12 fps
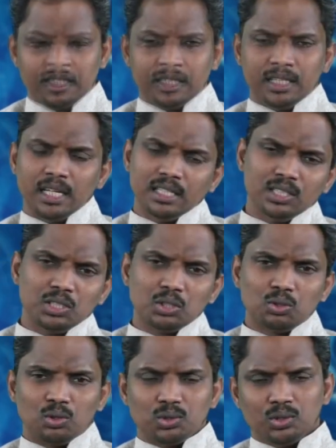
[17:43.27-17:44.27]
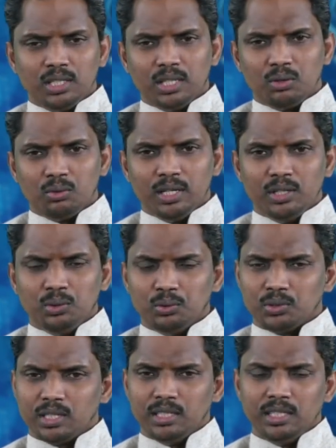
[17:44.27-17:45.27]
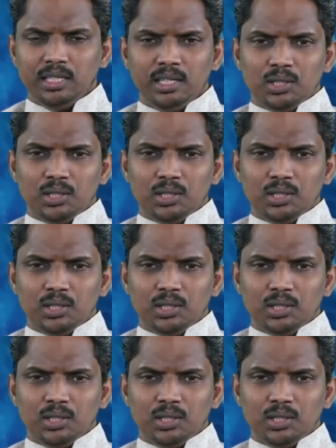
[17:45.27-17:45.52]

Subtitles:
Then this is also equally used in the